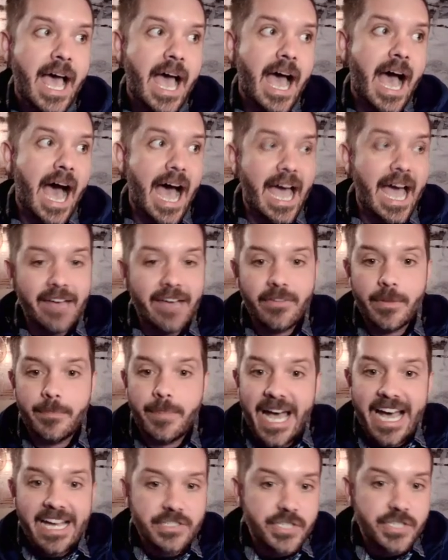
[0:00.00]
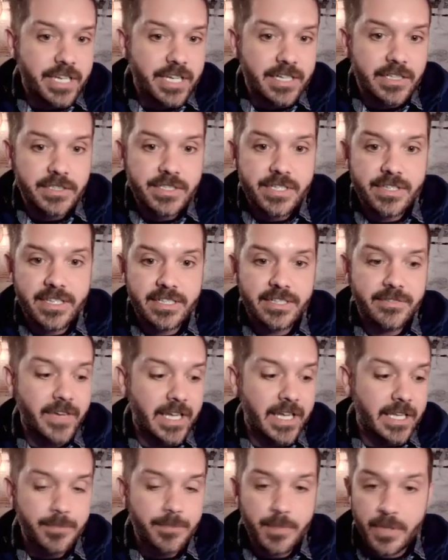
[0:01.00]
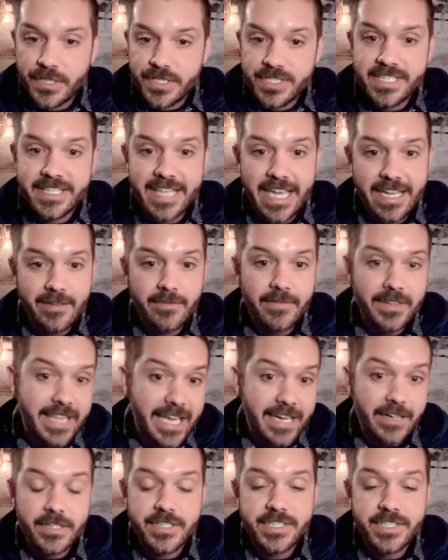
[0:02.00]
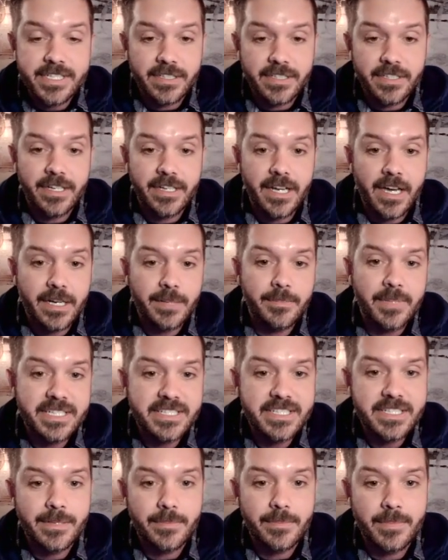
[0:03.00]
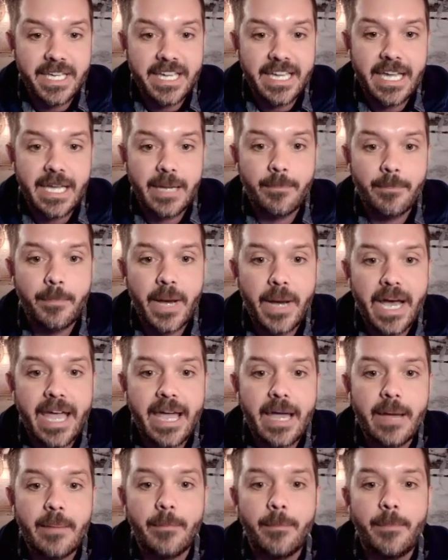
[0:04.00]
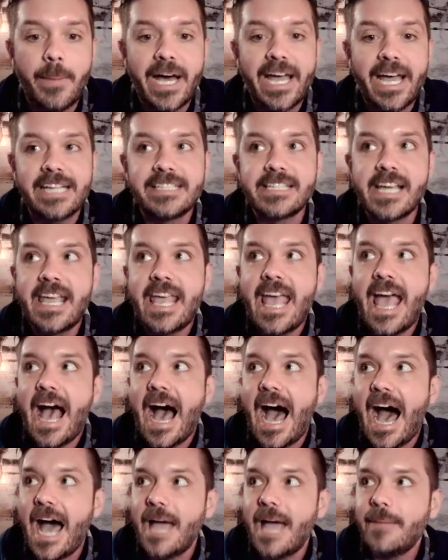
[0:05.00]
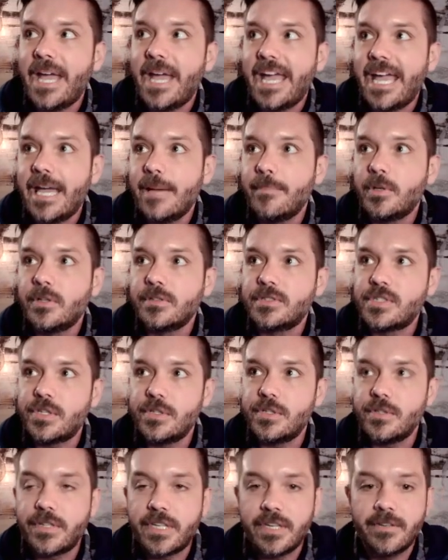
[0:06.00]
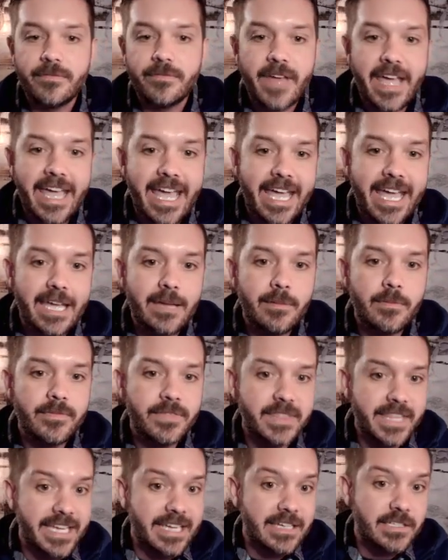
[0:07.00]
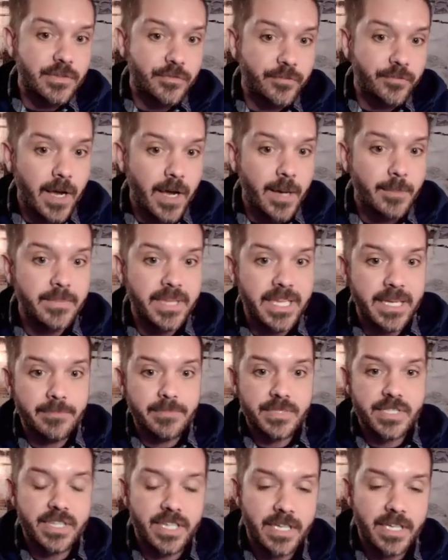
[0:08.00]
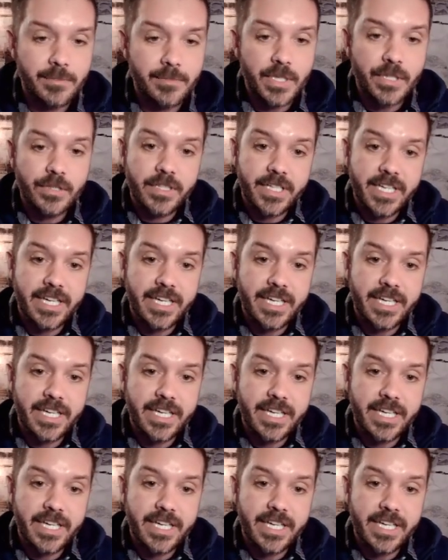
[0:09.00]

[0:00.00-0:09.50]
I have a back channel to the developers. They are still anonymous to me, but I'm able to convey things from them to the community